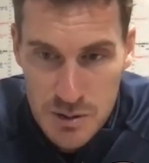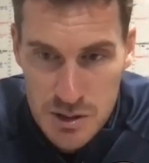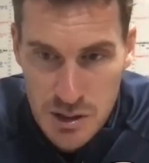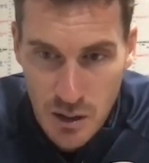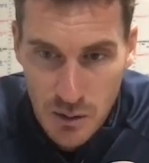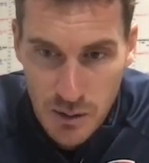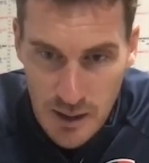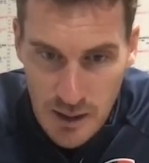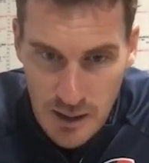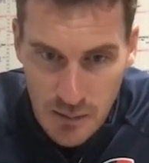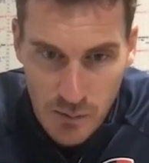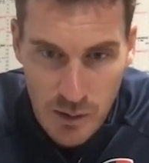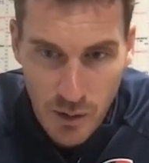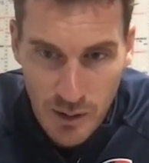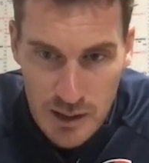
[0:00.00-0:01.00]
So
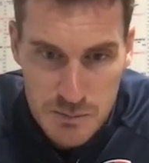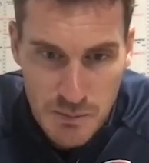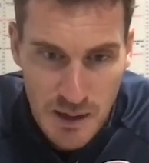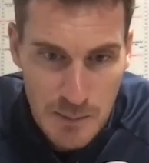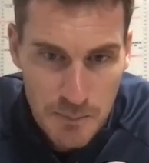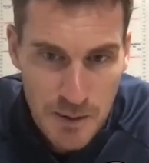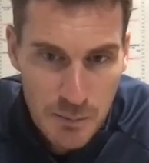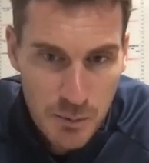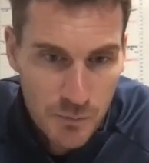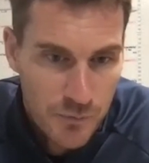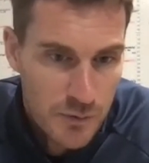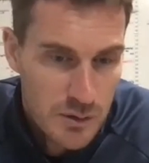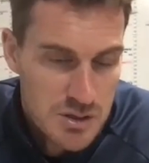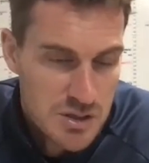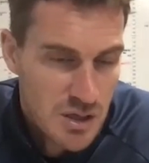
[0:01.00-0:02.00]
we want as many people through
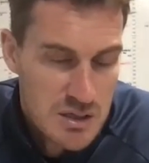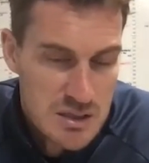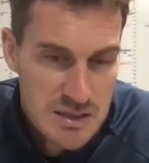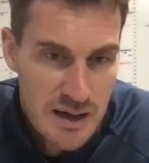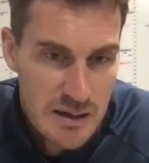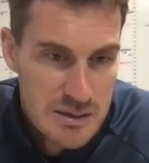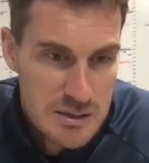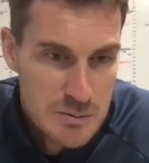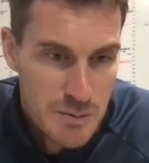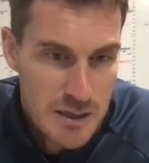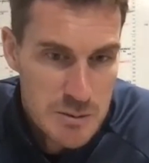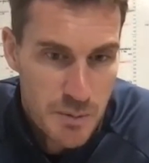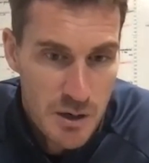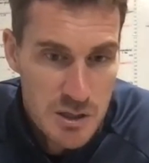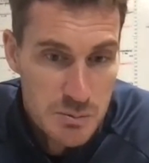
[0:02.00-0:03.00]
the turnstiles as, as
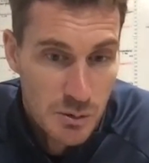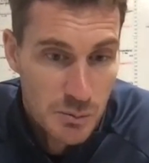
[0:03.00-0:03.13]
possible.